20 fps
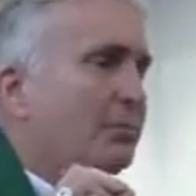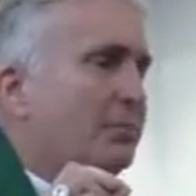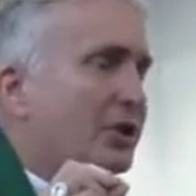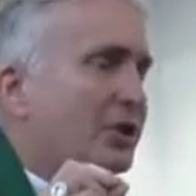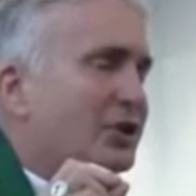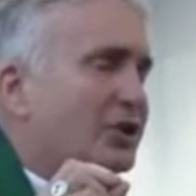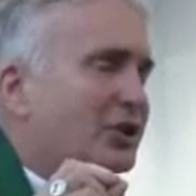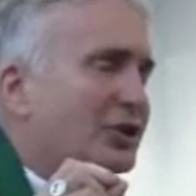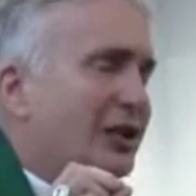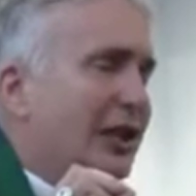
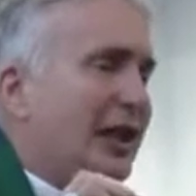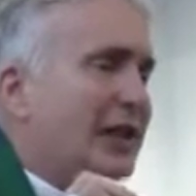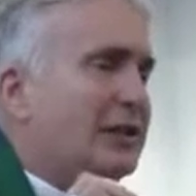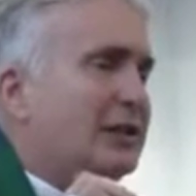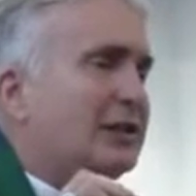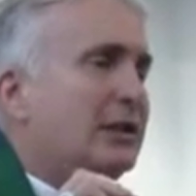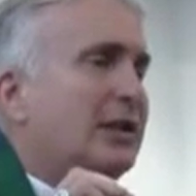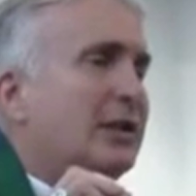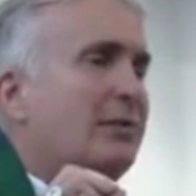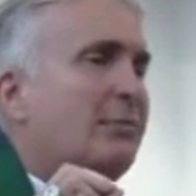
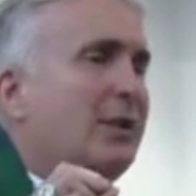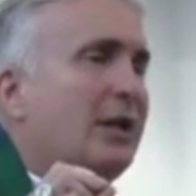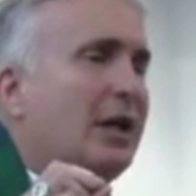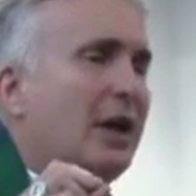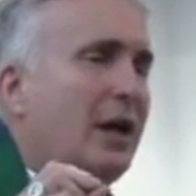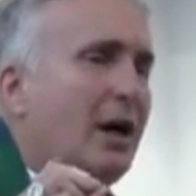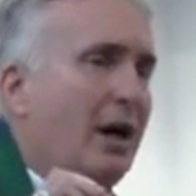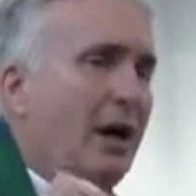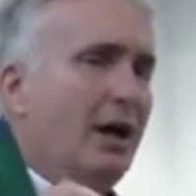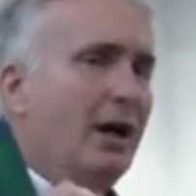precisely
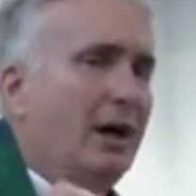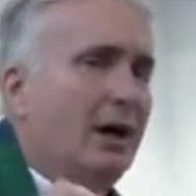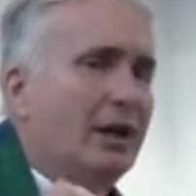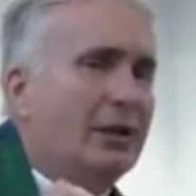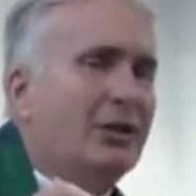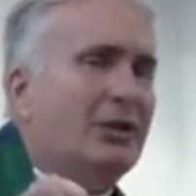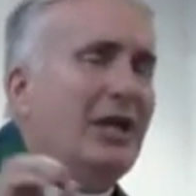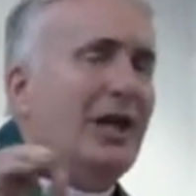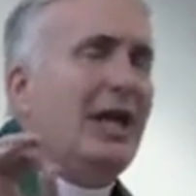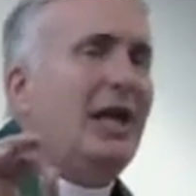
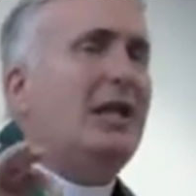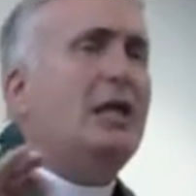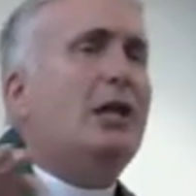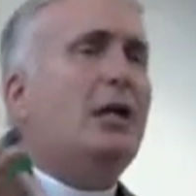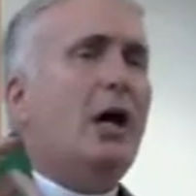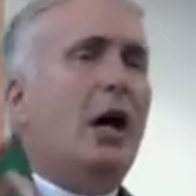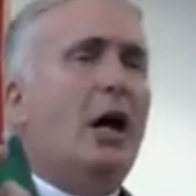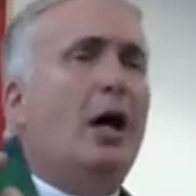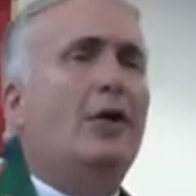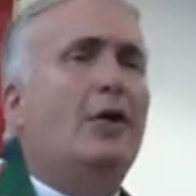because
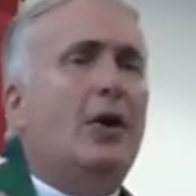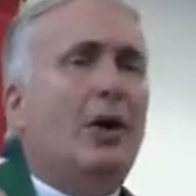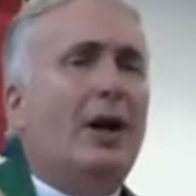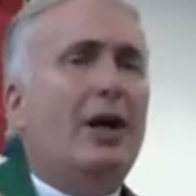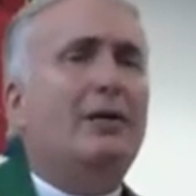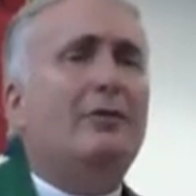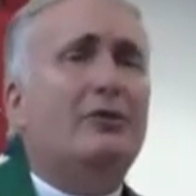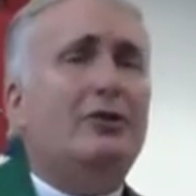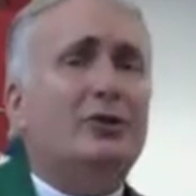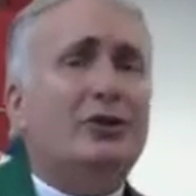any other
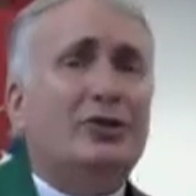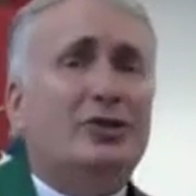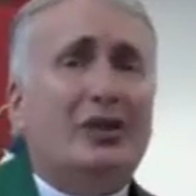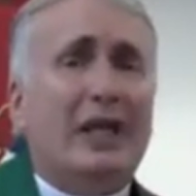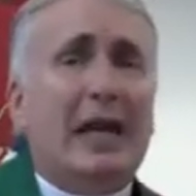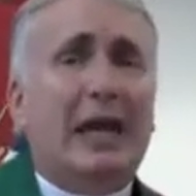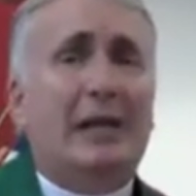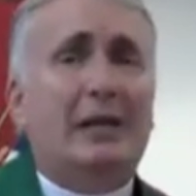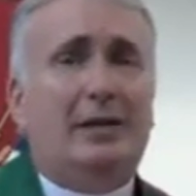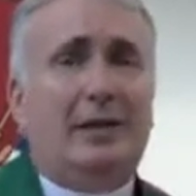
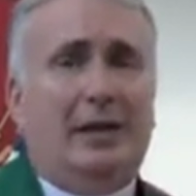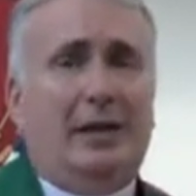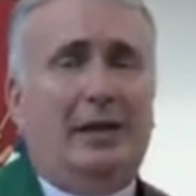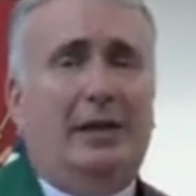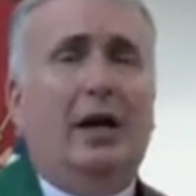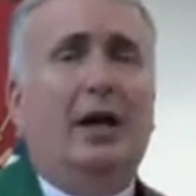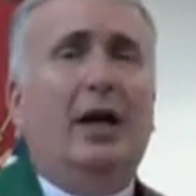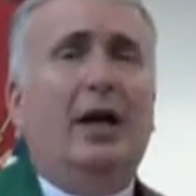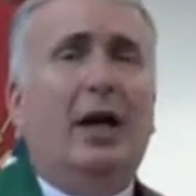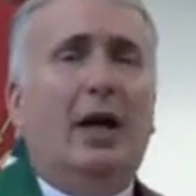
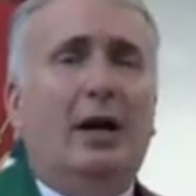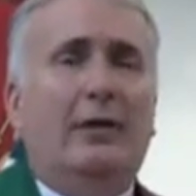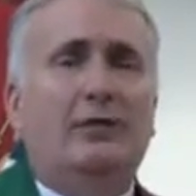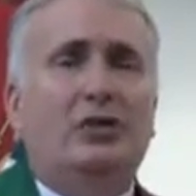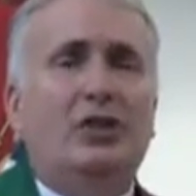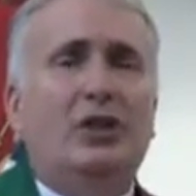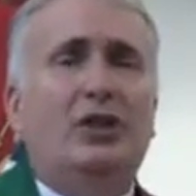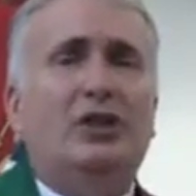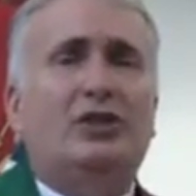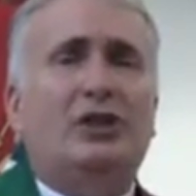understanding of
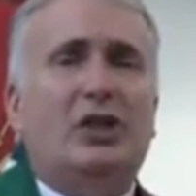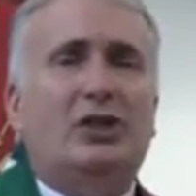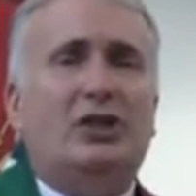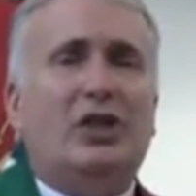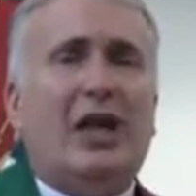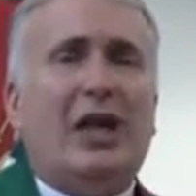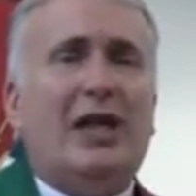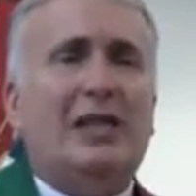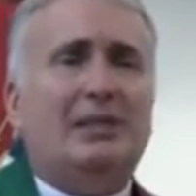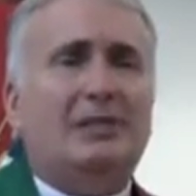
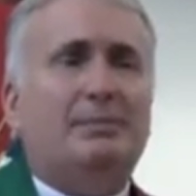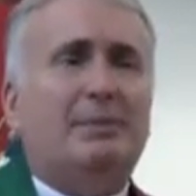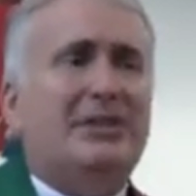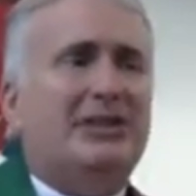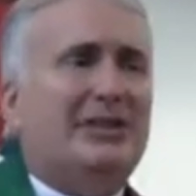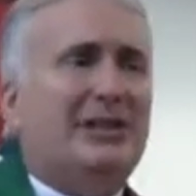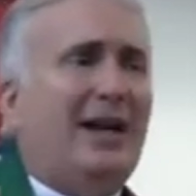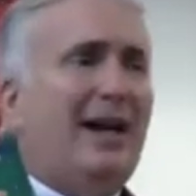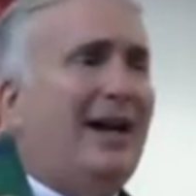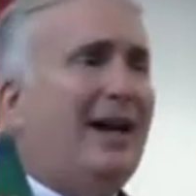Jesus as
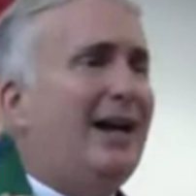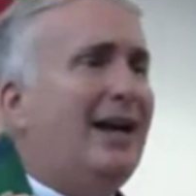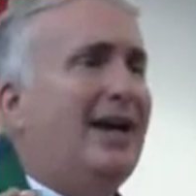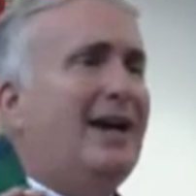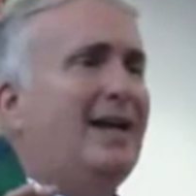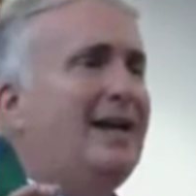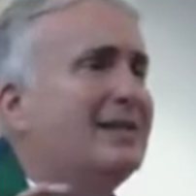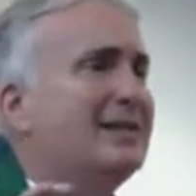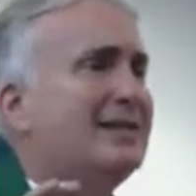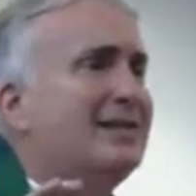Messiah
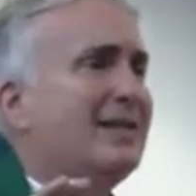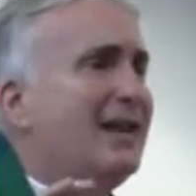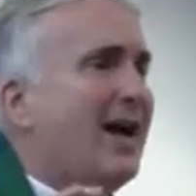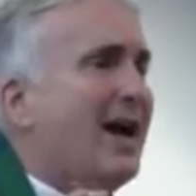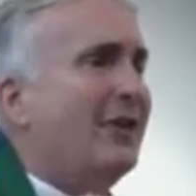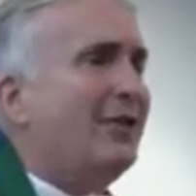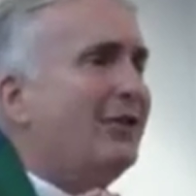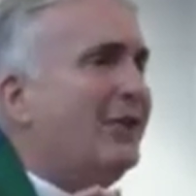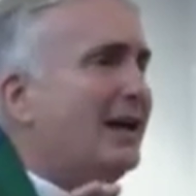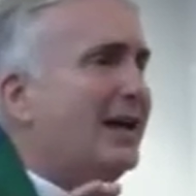is
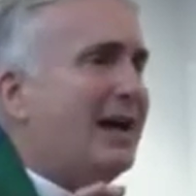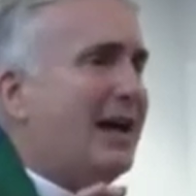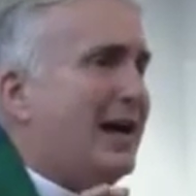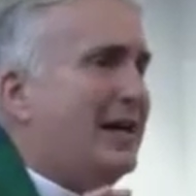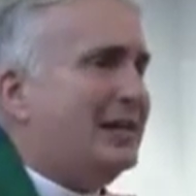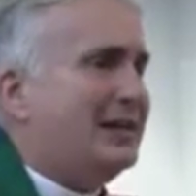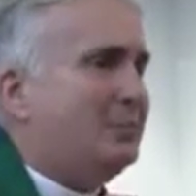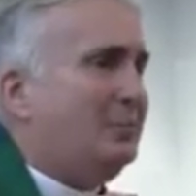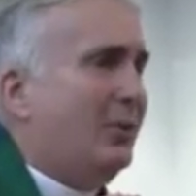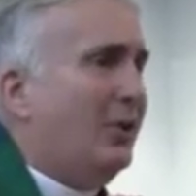not the
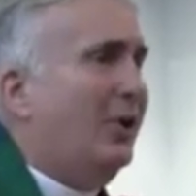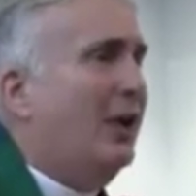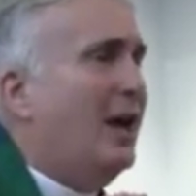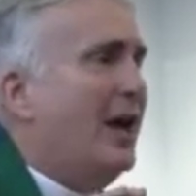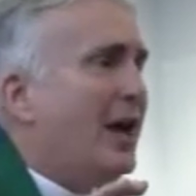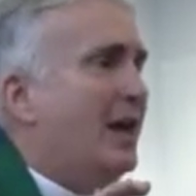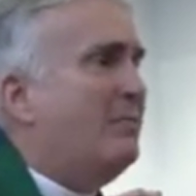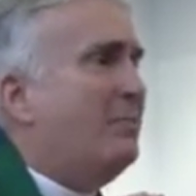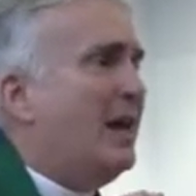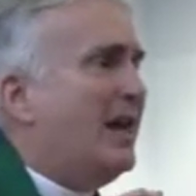gospel,
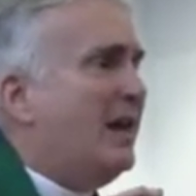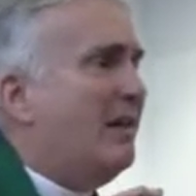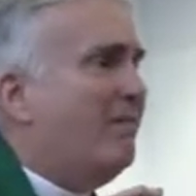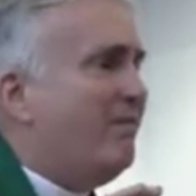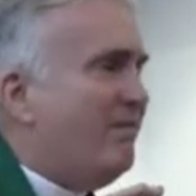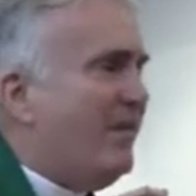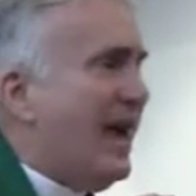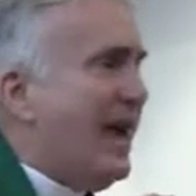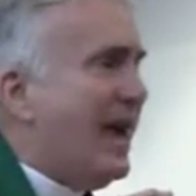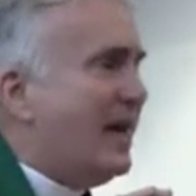but
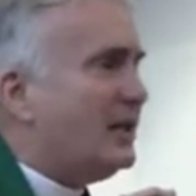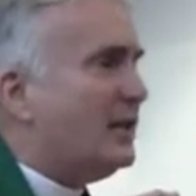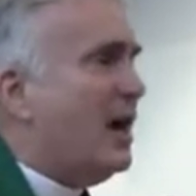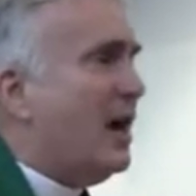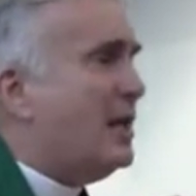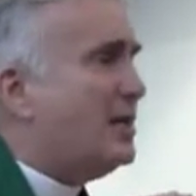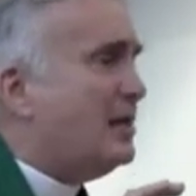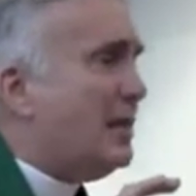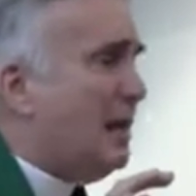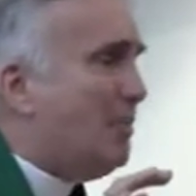in fact
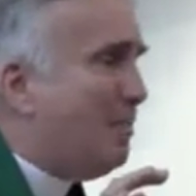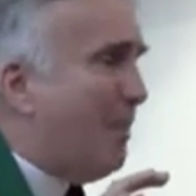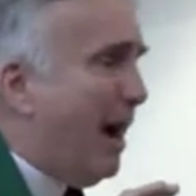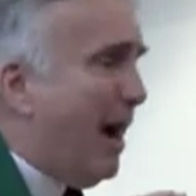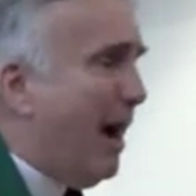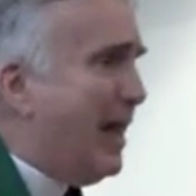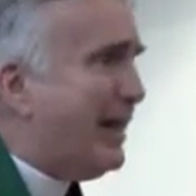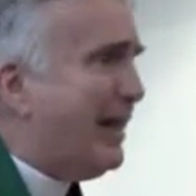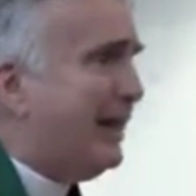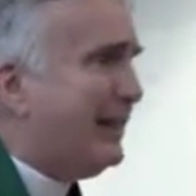a
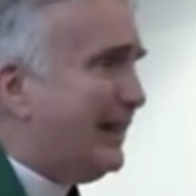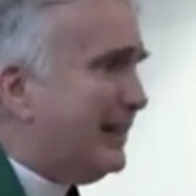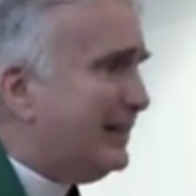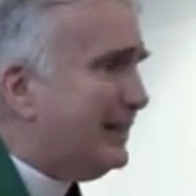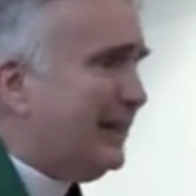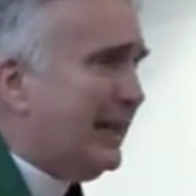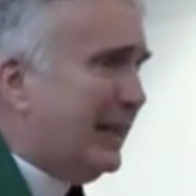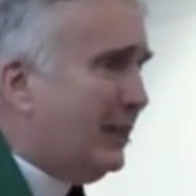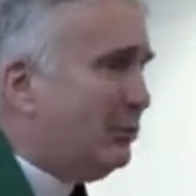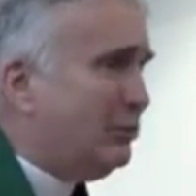demonic
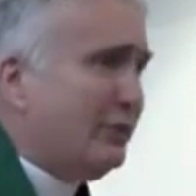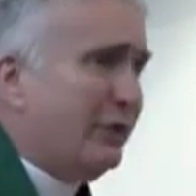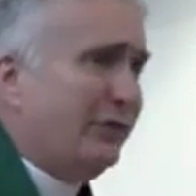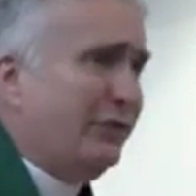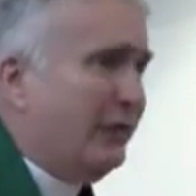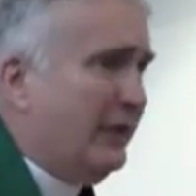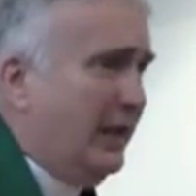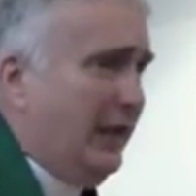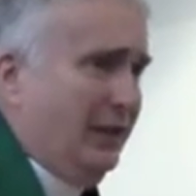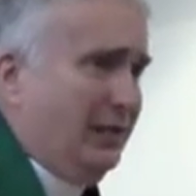
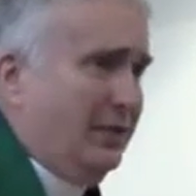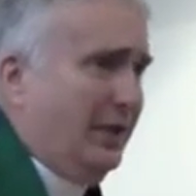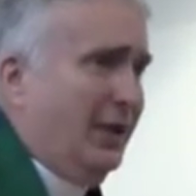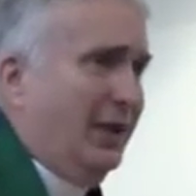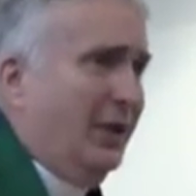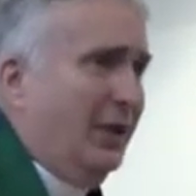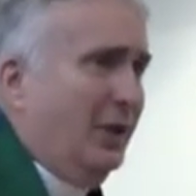counterfeit,